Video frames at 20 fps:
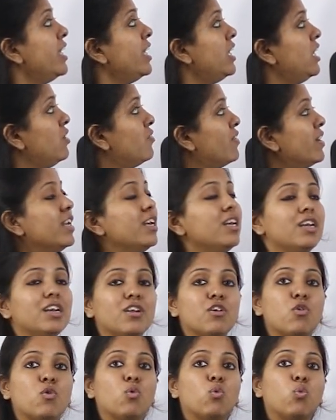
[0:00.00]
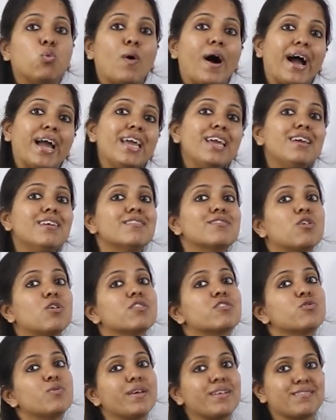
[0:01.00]
even Y is
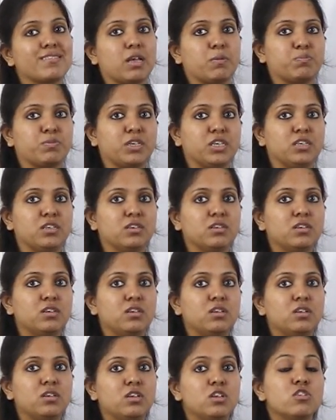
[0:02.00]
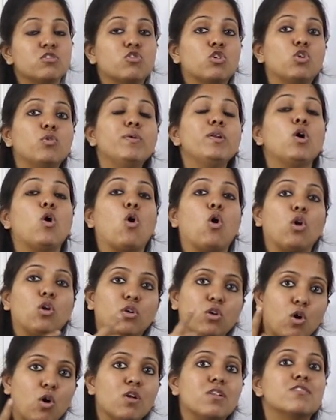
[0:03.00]
also accepted. So you will
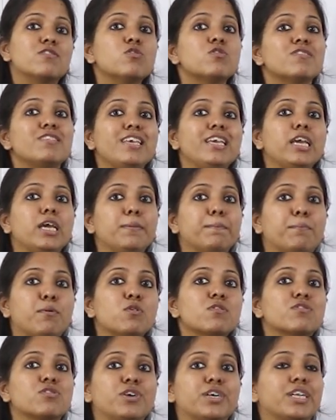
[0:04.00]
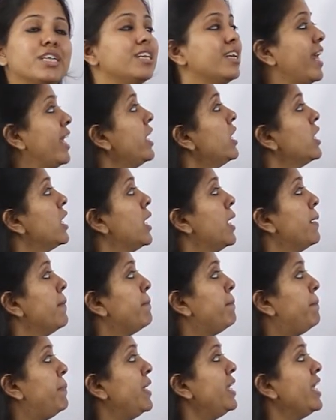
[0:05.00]
also see in books written like
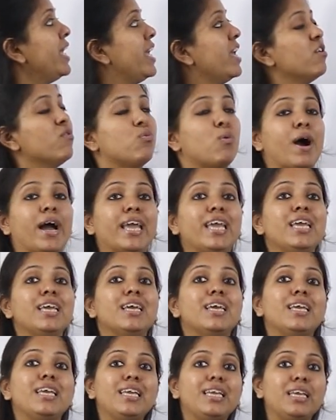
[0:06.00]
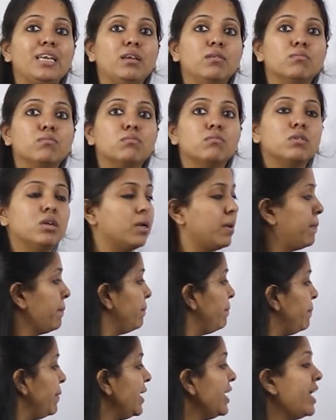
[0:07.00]
P-A-Y-E,
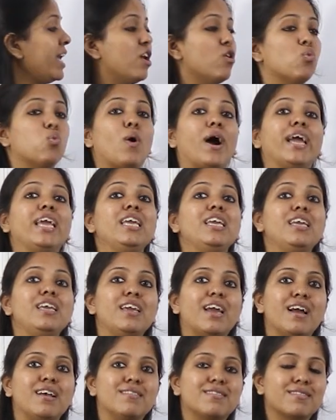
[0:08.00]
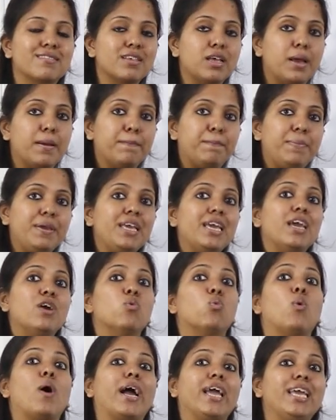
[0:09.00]
P-A-Y-E-S,
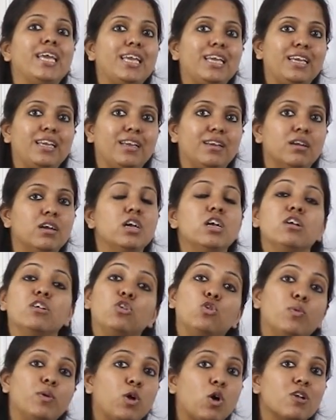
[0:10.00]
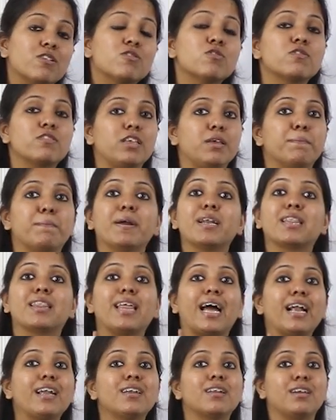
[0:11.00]
P-A-Y-E. You will also see, but
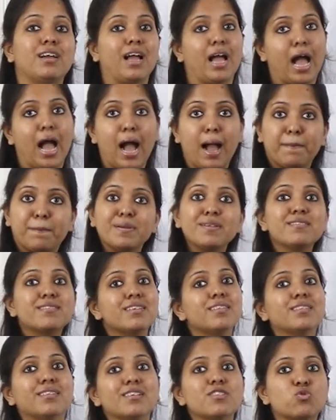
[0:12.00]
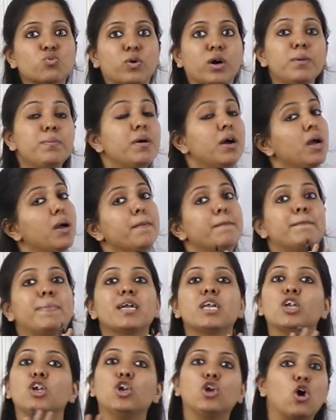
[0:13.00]
that happens in this verb,
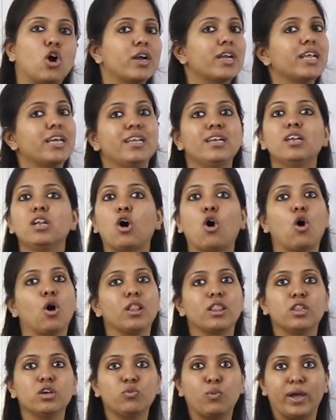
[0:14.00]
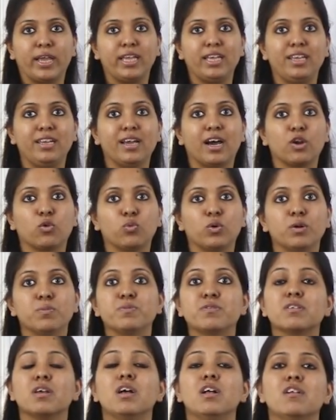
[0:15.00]
but not in all the YER
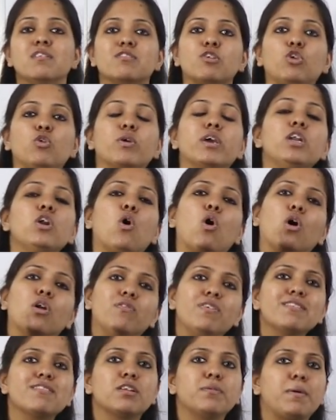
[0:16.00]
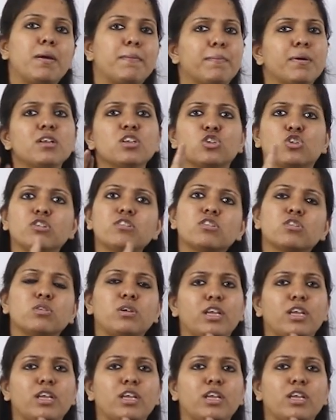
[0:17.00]
verbs. So you can always remember, just